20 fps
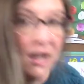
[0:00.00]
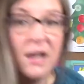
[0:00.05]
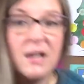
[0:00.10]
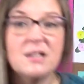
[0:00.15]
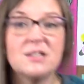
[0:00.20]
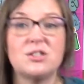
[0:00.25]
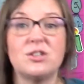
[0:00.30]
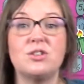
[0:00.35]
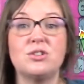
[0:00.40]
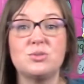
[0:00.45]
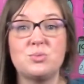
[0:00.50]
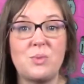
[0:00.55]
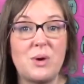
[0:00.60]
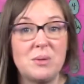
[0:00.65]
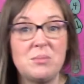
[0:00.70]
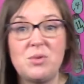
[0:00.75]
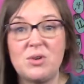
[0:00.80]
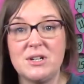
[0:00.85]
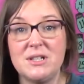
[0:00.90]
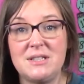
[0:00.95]
So there's one
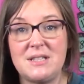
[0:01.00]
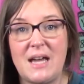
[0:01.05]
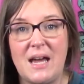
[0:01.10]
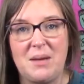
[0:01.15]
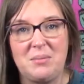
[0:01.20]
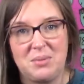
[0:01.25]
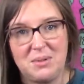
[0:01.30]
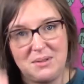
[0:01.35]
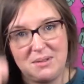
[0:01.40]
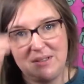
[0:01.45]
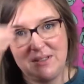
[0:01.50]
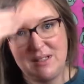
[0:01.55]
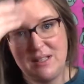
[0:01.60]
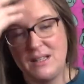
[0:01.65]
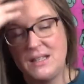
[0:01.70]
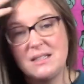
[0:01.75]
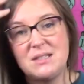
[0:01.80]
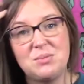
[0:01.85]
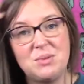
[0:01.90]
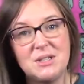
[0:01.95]
more step, and
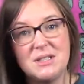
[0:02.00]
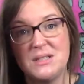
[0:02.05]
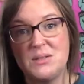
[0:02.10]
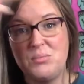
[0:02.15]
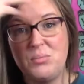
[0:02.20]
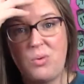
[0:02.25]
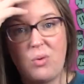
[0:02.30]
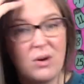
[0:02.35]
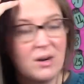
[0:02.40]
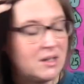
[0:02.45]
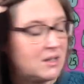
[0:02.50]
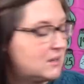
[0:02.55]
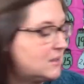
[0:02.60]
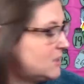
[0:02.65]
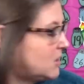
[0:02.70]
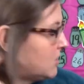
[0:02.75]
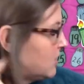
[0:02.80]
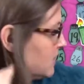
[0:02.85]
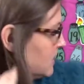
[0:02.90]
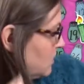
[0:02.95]
this one's important.
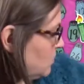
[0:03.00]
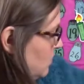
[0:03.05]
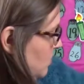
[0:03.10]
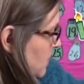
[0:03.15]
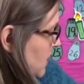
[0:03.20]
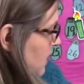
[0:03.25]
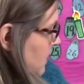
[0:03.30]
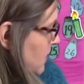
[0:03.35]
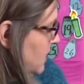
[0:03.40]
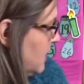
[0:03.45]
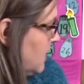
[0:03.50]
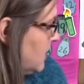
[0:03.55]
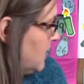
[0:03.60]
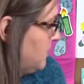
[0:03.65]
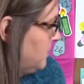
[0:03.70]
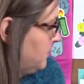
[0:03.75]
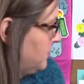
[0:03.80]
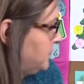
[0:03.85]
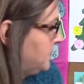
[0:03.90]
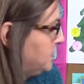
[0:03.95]
So this would be
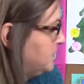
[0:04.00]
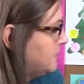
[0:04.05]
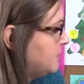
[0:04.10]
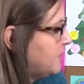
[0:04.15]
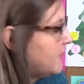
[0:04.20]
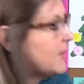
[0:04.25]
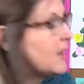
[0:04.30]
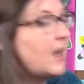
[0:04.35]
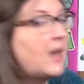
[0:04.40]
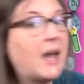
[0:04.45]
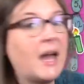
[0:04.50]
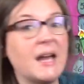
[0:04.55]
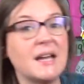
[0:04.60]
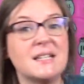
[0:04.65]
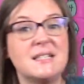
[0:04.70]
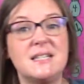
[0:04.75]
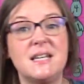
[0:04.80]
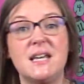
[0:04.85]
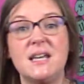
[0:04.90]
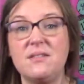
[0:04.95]
the
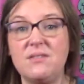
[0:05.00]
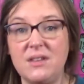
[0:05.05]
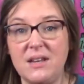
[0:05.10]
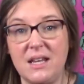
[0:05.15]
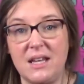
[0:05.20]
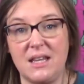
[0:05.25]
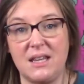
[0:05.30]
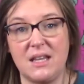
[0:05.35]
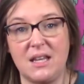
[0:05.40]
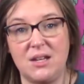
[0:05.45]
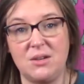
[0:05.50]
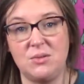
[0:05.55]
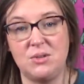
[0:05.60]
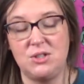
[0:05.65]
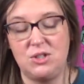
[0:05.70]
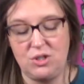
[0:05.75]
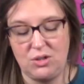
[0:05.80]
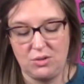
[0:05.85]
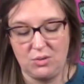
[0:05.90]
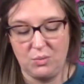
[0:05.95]
activity that you would
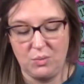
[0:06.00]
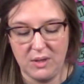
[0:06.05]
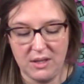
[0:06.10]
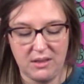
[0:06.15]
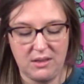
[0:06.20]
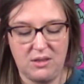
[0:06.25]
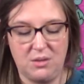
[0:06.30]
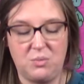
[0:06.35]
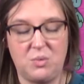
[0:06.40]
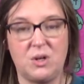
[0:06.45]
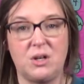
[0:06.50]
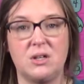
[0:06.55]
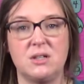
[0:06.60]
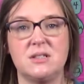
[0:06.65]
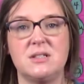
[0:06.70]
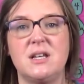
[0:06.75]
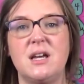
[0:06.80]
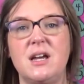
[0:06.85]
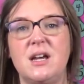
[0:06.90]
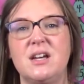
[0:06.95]
do with the
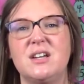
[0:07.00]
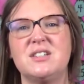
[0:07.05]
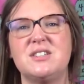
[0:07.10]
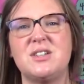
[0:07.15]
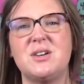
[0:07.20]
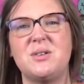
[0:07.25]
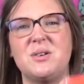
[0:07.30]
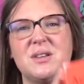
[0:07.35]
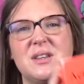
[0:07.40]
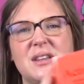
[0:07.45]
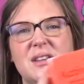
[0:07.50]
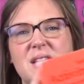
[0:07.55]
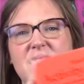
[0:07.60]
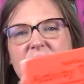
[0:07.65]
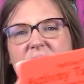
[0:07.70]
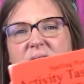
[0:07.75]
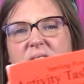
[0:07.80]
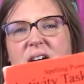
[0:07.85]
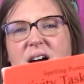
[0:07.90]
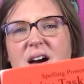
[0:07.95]
words. So
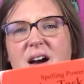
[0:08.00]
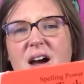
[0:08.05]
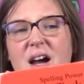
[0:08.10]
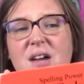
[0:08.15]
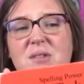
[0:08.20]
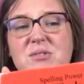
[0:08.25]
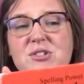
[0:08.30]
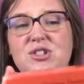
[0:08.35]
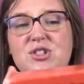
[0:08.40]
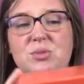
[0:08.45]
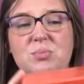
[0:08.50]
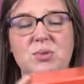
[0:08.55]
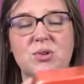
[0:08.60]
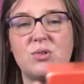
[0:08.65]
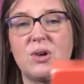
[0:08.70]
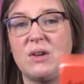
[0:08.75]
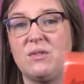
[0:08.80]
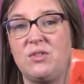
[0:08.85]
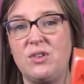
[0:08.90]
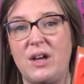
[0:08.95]
I was super
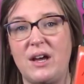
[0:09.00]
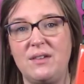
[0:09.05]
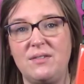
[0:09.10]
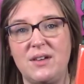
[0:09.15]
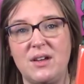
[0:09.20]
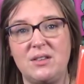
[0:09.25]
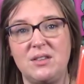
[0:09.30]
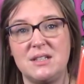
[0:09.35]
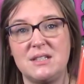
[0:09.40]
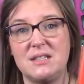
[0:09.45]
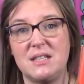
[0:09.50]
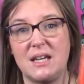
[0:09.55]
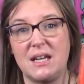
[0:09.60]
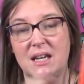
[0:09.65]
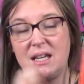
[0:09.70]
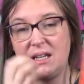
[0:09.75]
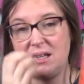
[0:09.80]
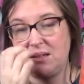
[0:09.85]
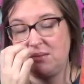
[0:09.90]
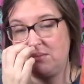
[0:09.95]
grateful. I found this like
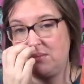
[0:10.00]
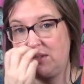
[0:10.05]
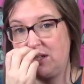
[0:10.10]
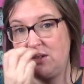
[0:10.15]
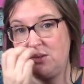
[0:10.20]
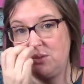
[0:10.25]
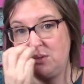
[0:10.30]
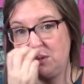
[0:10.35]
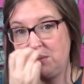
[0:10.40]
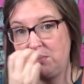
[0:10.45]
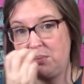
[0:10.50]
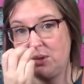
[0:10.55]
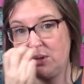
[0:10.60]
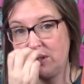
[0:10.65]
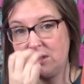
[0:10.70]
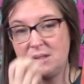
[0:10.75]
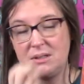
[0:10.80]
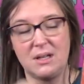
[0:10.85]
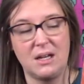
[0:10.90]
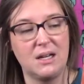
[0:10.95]
at a used book
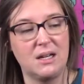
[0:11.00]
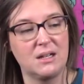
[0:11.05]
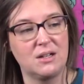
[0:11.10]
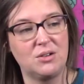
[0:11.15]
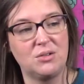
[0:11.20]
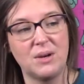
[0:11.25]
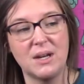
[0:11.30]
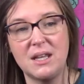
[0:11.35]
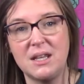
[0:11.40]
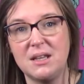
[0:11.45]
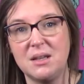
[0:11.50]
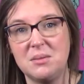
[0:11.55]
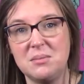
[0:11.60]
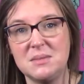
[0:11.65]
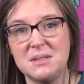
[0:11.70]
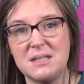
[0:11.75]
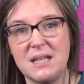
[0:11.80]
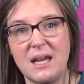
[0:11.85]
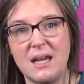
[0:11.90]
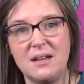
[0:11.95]
uh, curriculum
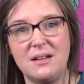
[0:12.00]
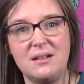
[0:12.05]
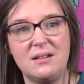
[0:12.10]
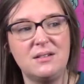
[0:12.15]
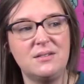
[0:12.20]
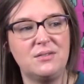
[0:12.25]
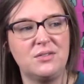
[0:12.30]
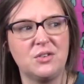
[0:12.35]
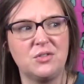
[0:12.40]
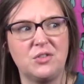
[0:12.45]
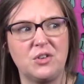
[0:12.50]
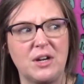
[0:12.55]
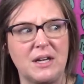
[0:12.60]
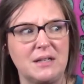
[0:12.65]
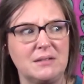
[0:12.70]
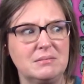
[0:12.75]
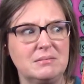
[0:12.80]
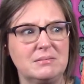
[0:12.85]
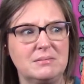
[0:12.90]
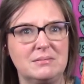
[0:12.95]
sale for free.
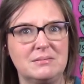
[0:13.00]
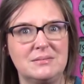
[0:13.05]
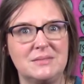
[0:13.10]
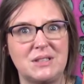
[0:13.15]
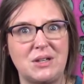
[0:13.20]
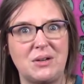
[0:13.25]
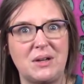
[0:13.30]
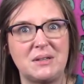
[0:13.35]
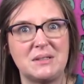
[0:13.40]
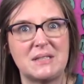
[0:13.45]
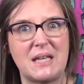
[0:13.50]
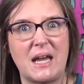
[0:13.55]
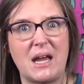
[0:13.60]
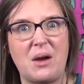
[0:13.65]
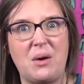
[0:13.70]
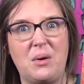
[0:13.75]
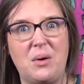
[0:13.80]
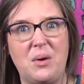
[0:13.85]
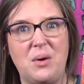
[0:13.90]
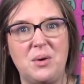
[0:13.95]
So I was like,
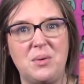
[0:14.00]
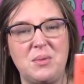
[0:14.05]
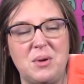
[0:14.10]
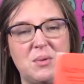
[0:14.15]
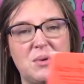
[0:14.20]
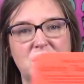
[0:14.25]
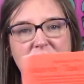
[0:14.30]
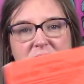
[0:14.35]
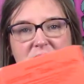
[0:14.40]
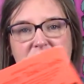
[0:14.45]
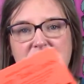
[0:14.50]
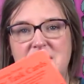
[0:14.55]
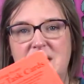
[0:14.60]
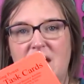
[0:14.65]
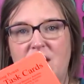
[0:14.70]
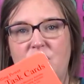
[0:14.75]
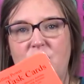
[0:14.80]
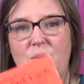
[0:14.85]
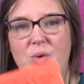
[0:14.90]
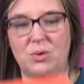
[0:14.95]
oh my word, this is
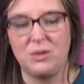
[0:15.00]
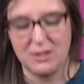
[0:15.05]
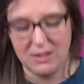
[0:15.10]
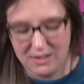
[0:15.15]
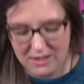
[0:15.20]
like gold.